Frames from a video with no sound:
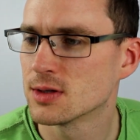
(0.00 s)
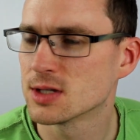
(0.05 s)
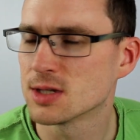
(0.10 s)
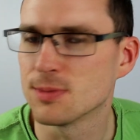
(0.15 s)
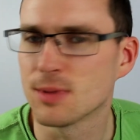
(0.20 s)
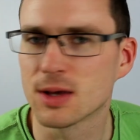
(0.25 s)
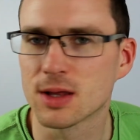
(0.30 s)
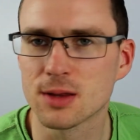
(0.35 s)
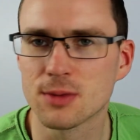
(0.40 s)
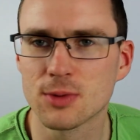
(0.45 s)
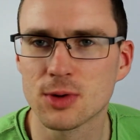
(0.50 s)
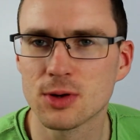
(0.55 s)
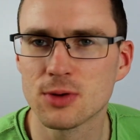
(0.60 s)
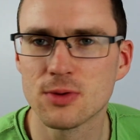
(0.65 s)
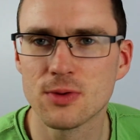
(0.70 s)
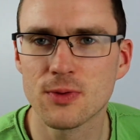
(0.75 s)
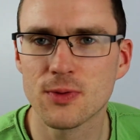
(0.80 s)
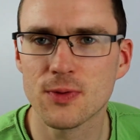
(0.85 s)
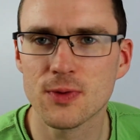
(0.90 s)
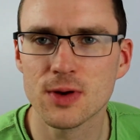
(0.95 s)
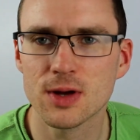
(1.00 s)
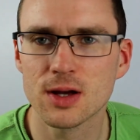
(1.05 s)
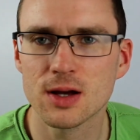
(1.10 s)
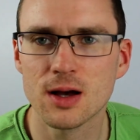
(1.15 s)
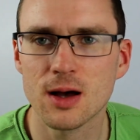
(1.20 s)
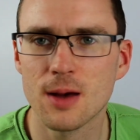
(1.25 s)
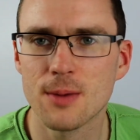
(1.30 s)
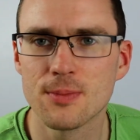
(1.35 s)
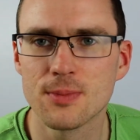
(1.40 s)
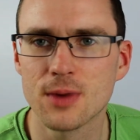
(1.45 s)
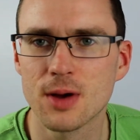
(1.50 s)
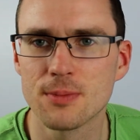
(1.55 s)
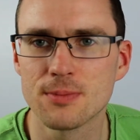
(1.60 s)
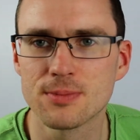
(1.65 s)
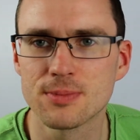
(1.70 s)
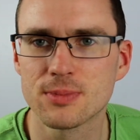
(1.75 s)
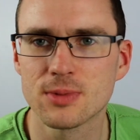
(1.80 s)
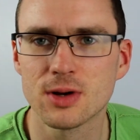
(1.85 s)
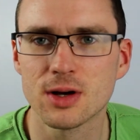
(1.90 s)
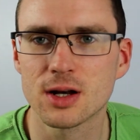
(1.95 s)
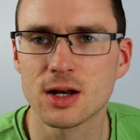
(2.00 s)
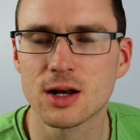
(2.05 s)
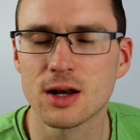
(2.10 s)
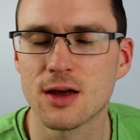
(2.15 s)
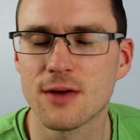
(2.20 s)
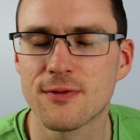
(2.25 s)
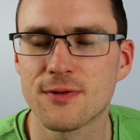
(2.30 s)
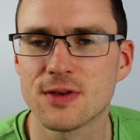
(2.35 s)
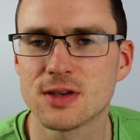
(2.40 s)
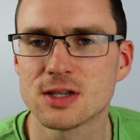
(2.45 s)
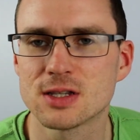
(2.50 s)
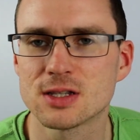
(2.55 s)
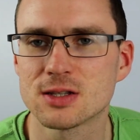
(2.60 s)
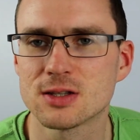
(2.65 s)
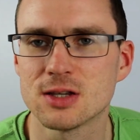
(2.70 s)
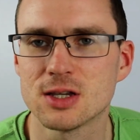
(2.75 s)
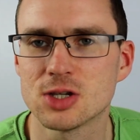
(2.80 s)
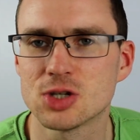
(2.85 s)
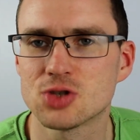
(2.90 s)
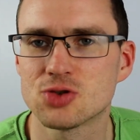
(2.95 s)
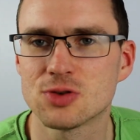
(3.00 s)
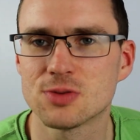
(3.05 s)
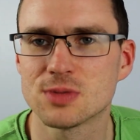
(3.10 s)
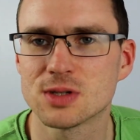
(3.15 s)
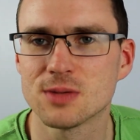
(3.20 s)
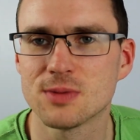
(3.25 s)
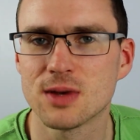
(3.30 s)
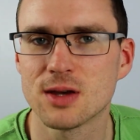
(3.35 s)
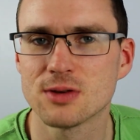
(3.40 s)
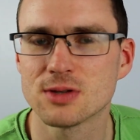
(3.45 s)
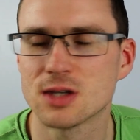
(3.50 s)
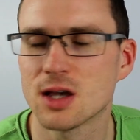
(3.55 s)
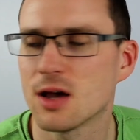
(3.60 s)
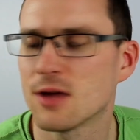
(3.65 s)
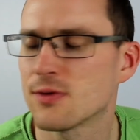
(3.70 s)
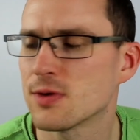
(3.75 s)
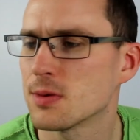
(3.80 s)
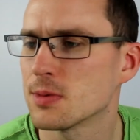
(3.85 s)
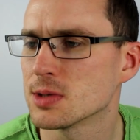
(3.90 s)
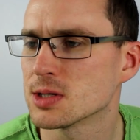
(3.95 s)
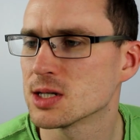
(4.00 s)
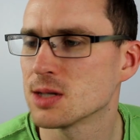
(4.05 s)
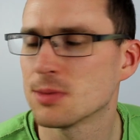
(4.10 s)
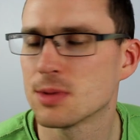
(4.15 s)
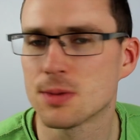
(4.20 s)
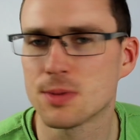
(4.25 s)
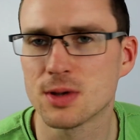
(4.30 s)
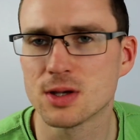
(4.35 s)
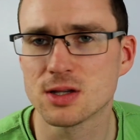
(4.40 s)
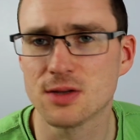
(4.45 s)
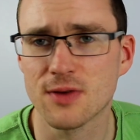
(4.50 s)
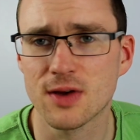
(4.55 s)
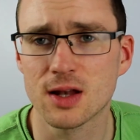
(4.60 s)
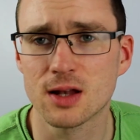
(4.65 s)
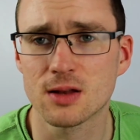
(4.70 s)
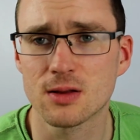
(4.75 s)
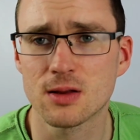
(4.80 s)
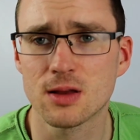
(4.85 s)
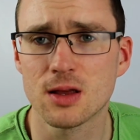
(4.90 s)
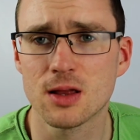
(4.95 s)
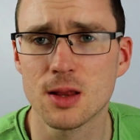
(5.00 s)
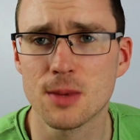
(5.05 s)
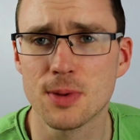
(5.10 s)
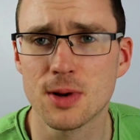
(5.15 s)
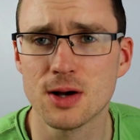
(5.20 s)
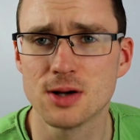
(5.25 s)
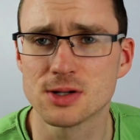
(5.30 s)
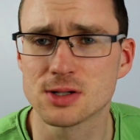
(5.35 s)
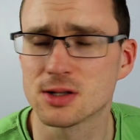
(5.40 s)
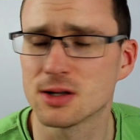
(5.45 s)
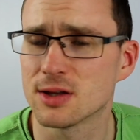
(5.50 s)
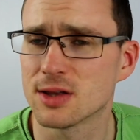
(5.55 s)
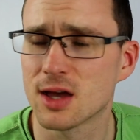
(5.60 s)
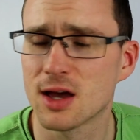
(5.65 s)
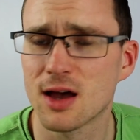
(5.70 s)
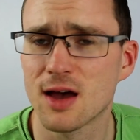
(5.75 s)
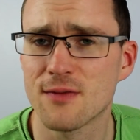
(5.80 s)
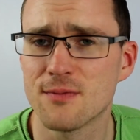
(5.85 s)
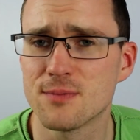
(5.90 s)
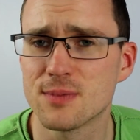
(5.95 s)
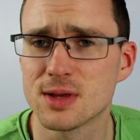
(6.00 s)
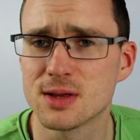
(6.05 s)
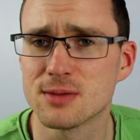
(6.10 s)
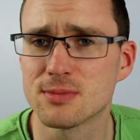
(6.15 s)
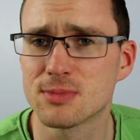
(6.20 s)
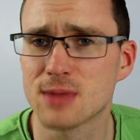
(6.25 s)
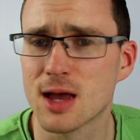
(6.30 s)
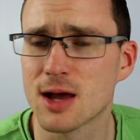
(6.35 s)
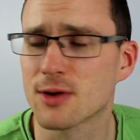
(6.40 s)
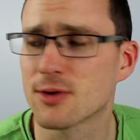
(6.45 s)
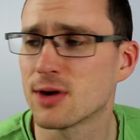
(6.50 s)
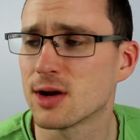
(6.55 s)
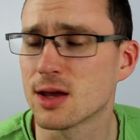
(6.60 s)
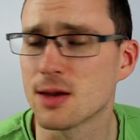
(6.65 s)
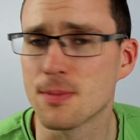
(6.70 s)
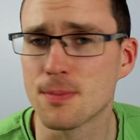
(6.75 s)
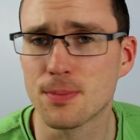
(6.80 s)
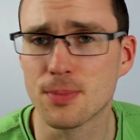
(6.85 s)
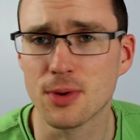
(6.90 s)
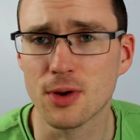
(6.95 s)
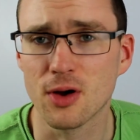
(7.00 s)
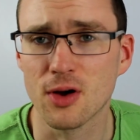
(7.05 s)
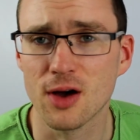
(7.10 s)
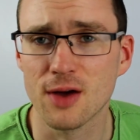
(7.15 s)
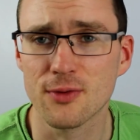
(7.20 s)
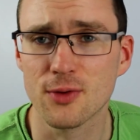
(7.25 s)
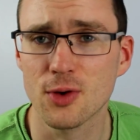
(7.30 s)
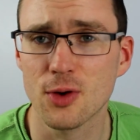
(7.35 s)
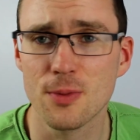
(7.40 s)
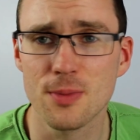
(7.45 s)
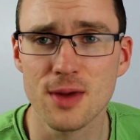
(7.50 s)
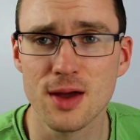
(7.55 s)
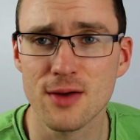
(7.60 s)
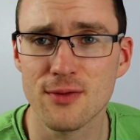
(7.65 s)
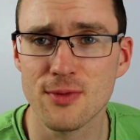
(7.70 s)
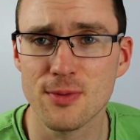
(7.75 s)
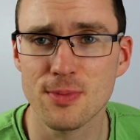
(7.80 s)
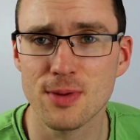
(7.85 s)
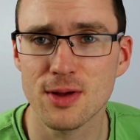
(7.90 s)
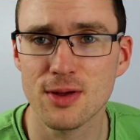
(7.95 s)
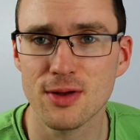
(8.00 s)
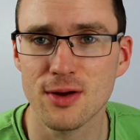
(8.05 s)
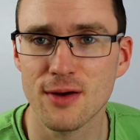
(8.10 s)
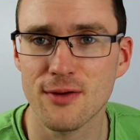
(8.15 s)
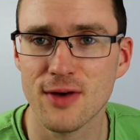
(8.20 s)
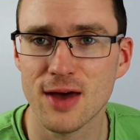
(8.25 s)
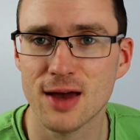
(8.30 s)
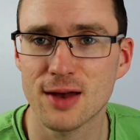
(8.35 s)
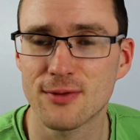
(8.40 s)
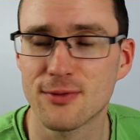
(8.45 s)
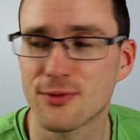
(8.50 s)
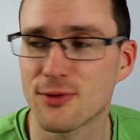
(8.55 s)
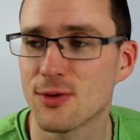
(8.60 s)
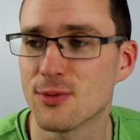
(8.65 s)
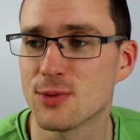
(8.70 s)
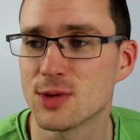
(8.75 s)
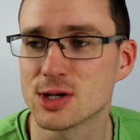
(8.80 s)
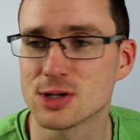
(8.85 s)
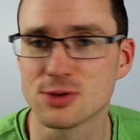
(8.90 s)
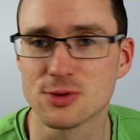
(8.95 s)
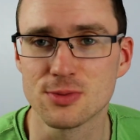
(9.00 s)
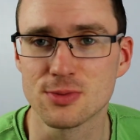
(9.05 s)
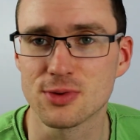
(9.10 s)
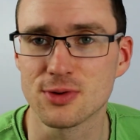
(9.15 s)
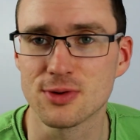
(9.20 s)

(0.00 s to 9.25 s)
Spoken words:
to make them gluten free, I don't know if it strips something else out of it, but some of the beers I've had in the past like that haven't been that great. But I've got to admit, every beer that I've had from Westerham